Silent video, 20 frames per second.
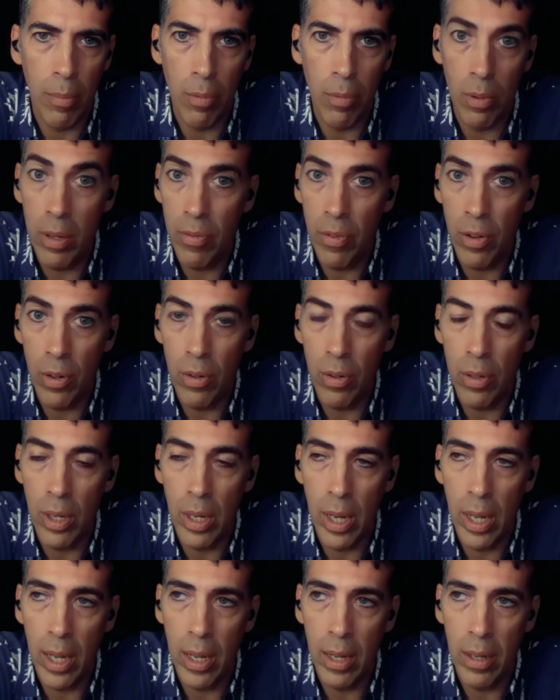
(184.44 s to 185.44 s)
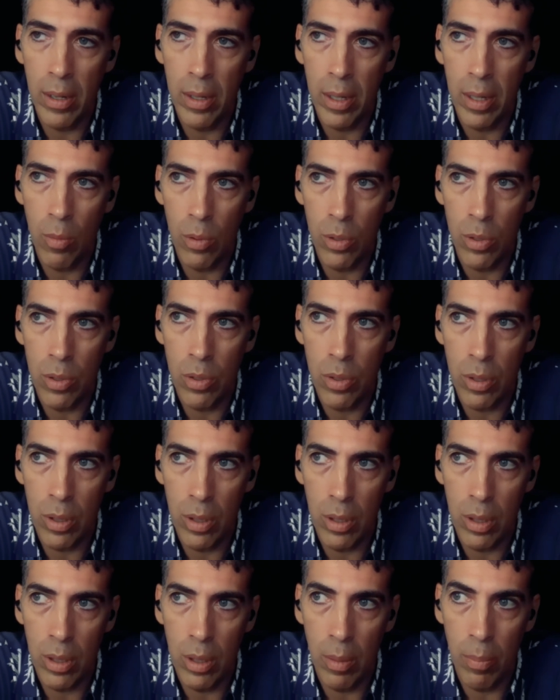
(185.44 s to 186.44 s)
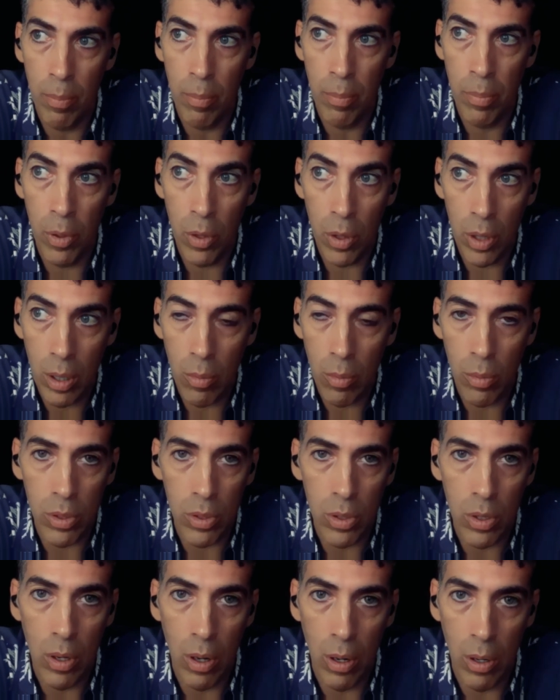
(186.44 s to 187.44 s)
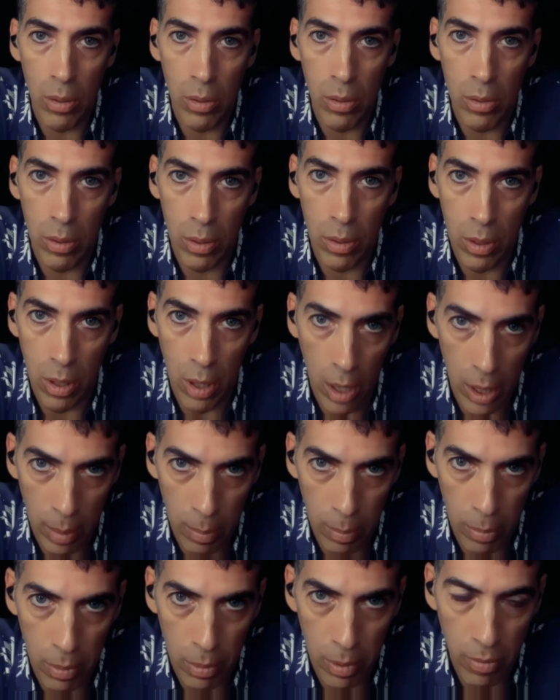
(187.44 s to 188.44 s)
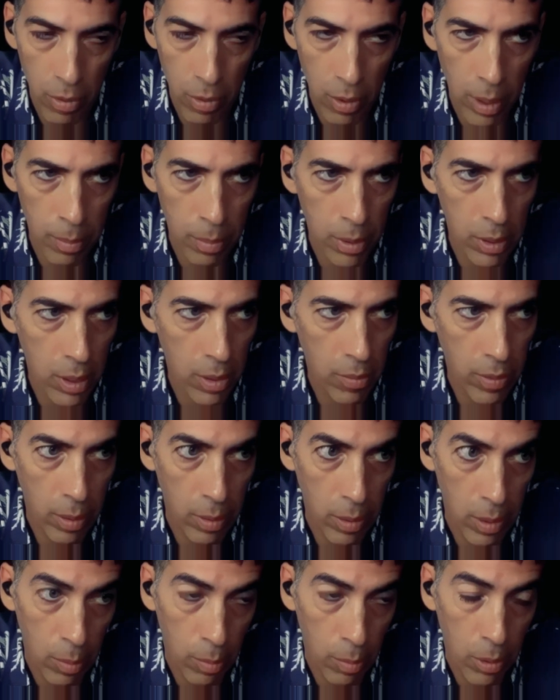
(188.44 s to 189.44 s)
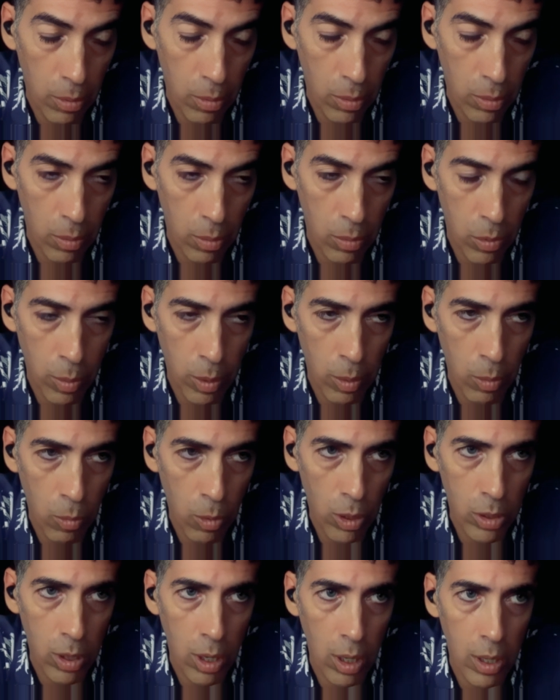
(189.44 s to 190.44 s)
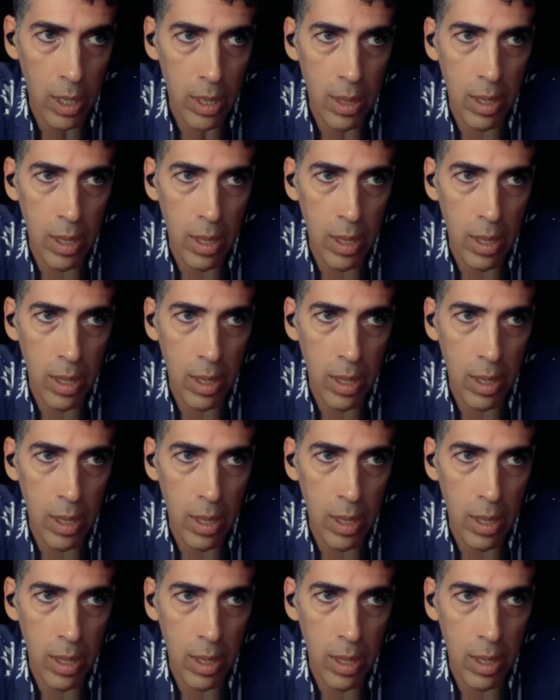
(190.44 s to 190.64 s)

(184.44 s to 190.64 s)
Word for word: up river and it was the book was called Gone Upriver, I believe that the book that was being worked on.